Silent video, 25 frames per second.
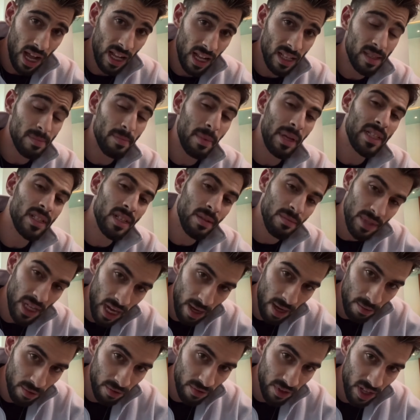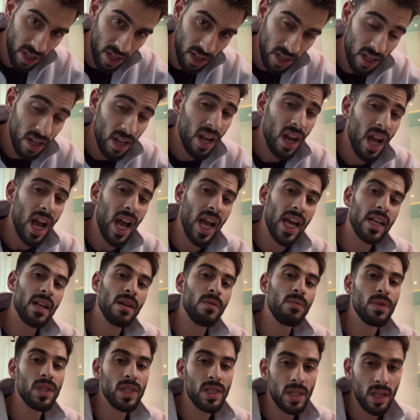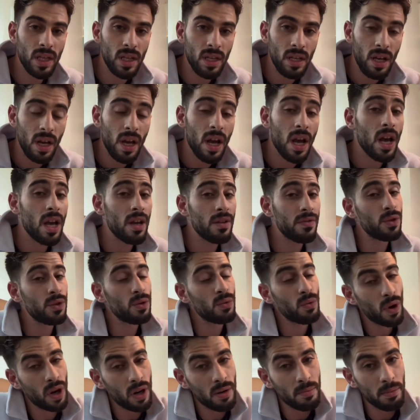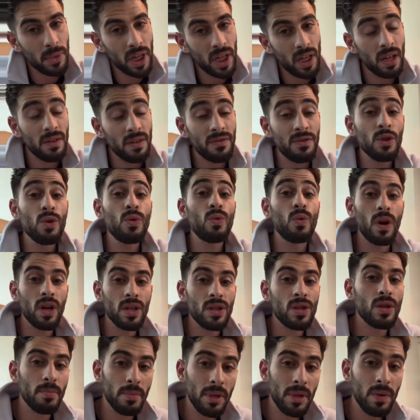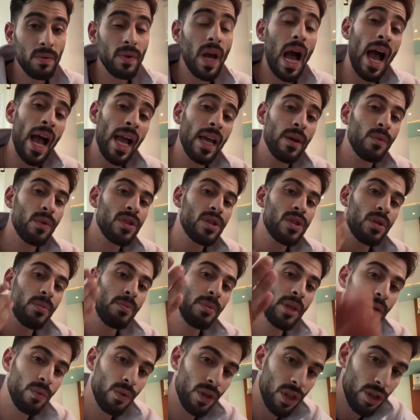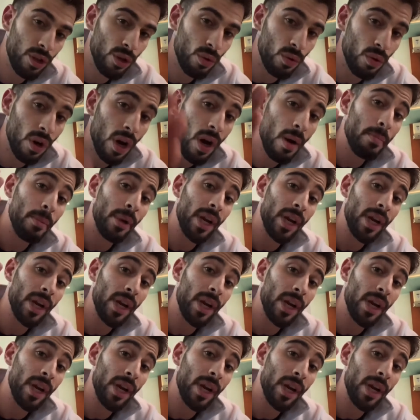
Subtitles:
I'll spend some time over there, and then we'll see. If you want me, if you want to be, I want to be with you.